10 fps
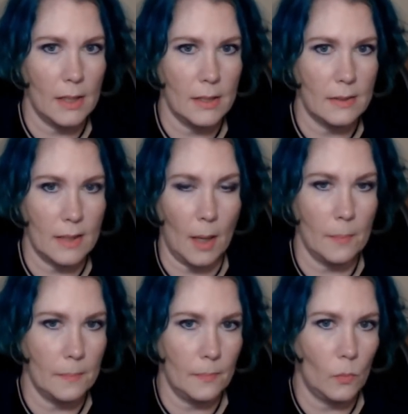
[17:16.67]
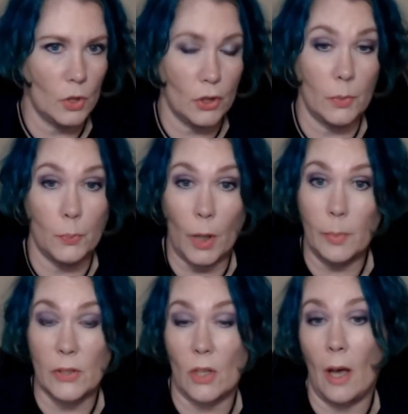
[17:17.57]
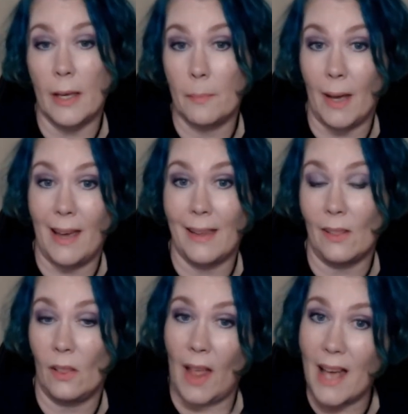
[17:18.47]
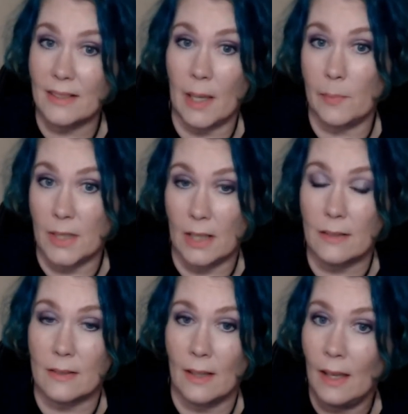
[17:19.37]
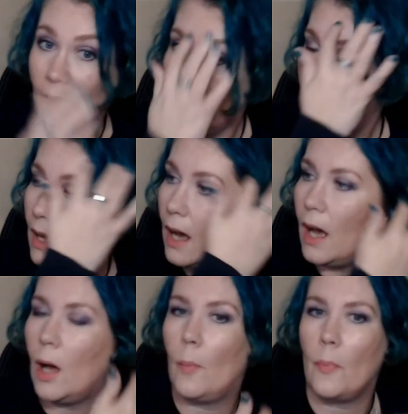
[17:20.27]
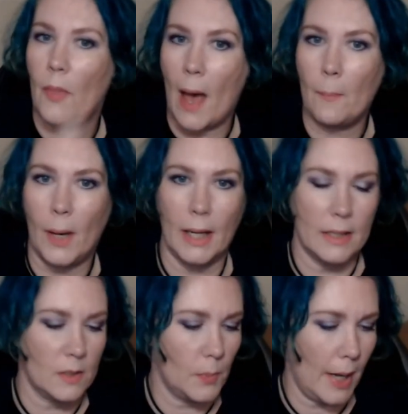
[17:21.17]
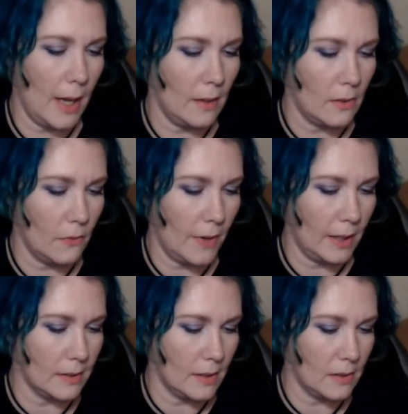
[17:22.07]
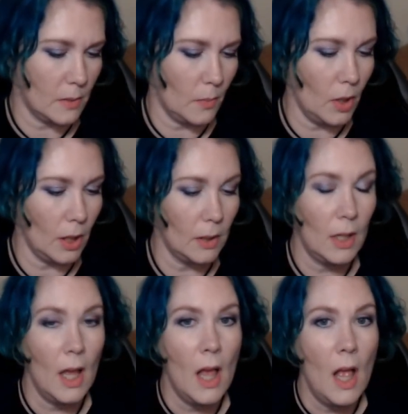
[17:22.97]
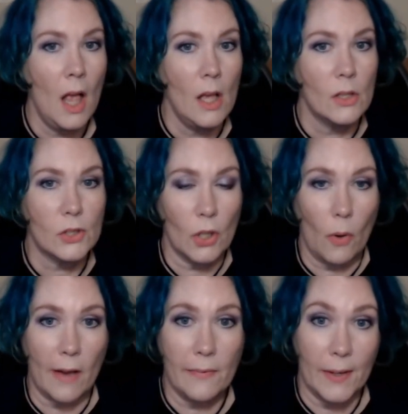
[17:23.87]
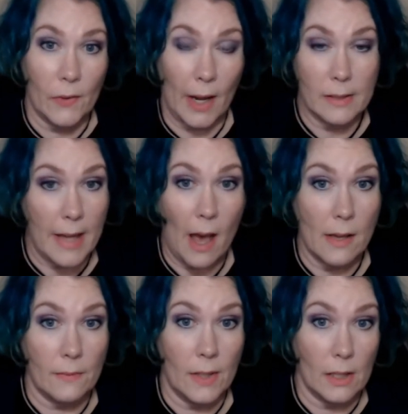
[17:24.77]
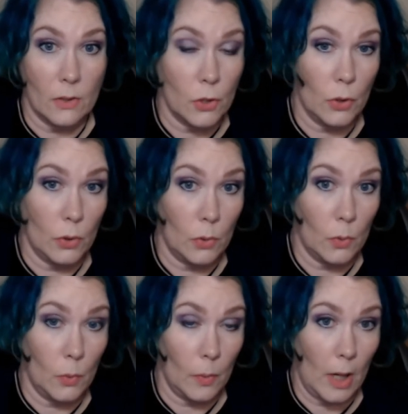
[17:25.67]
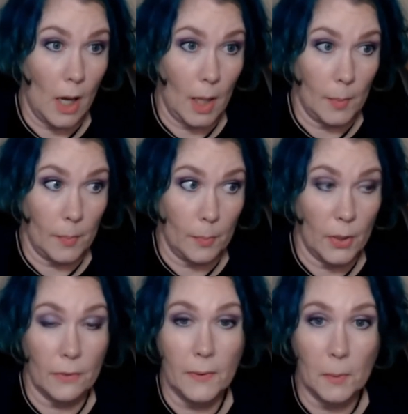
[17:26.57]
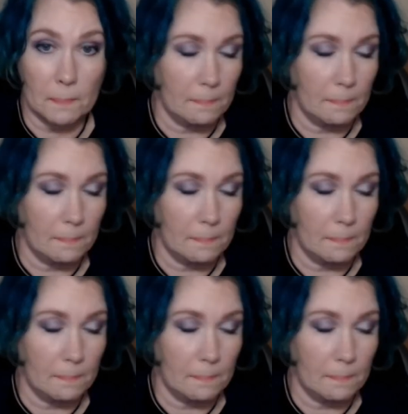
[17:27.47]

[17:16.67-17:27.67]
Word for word: Zum, which you probably saw in my last empties. That body spray, the frankincense and myrrh. So I figured I'd dive into perfume.